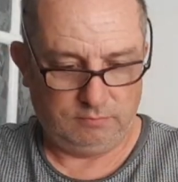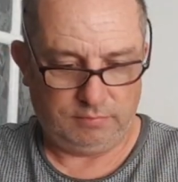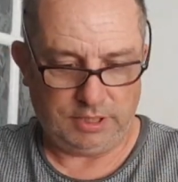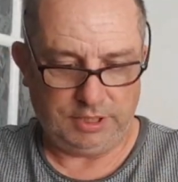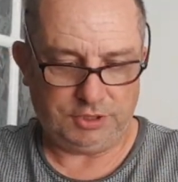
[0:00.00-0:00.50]

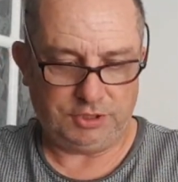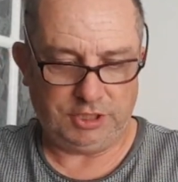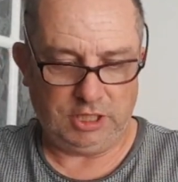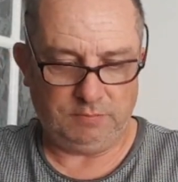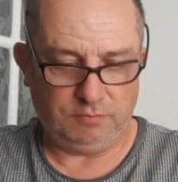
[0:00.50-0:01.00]
Place a
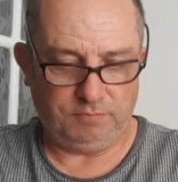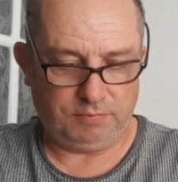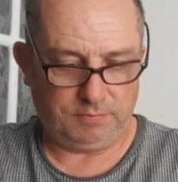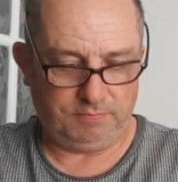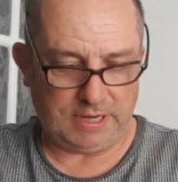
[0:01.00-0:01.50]
sealable
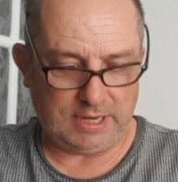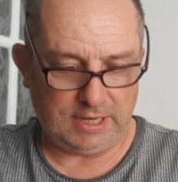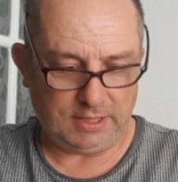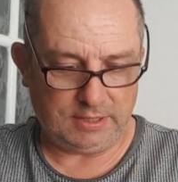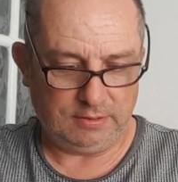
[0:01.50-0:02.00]

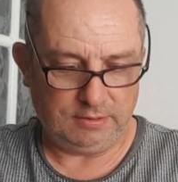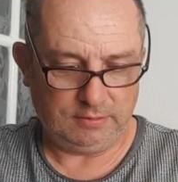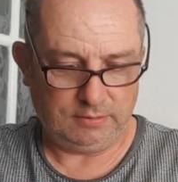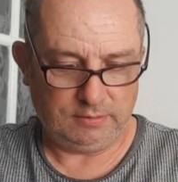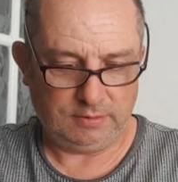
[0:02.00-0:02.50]
bag.
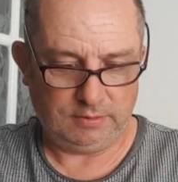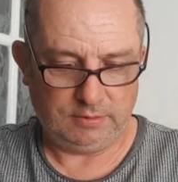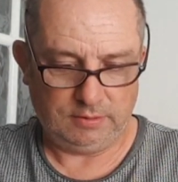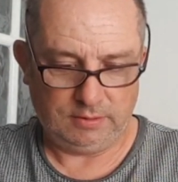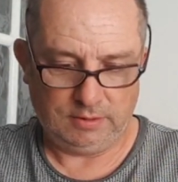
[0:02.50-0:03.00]

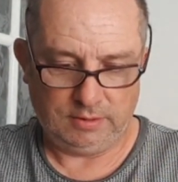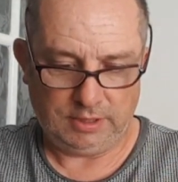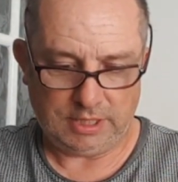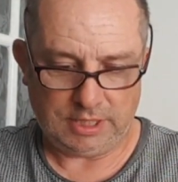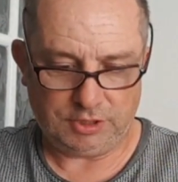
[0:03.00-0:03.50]

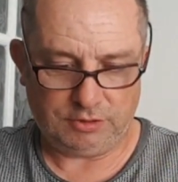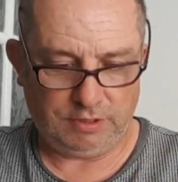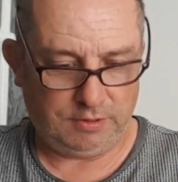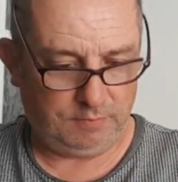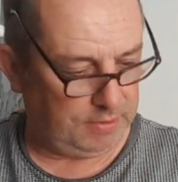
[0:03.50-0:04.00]

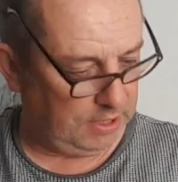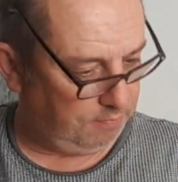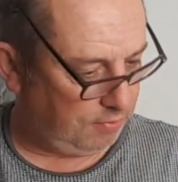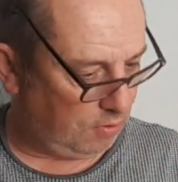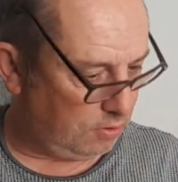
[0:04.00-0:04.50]
Category B
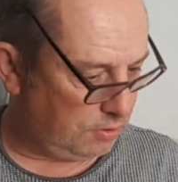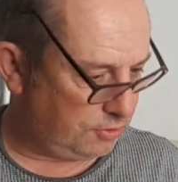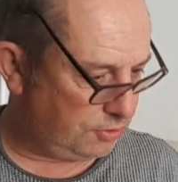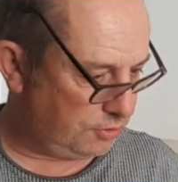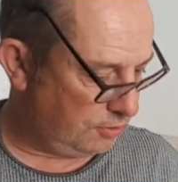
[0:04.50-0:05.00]

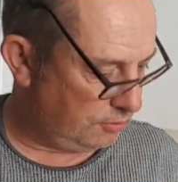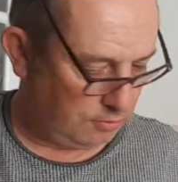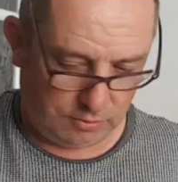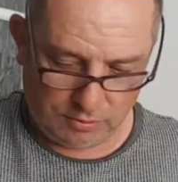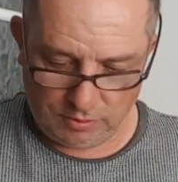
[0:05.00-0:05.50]
box.
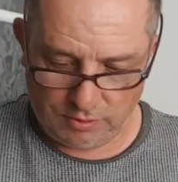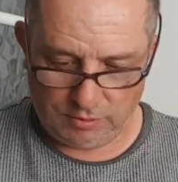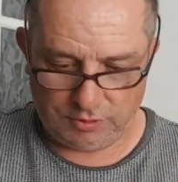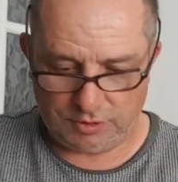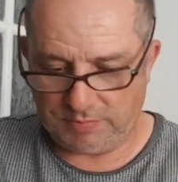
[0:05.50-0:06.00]

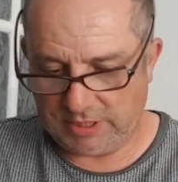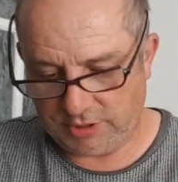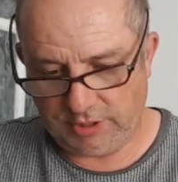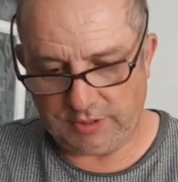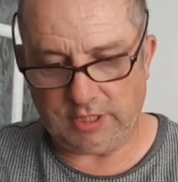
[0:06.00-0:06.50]
So
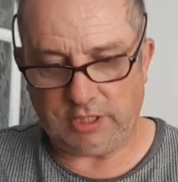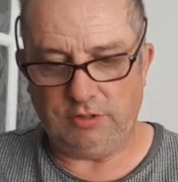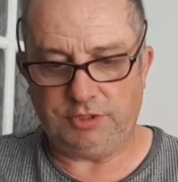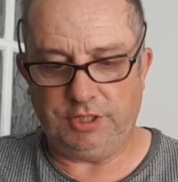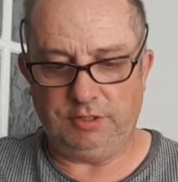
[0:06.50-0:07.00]
basically that
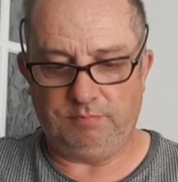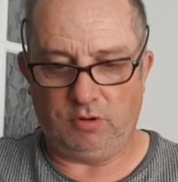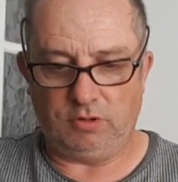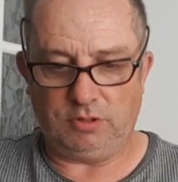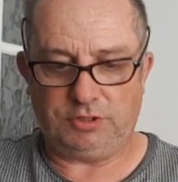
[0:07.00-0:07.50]
goes in the
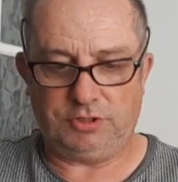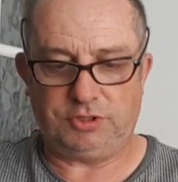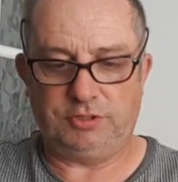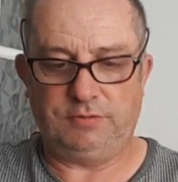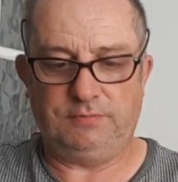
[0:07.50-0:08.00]
box.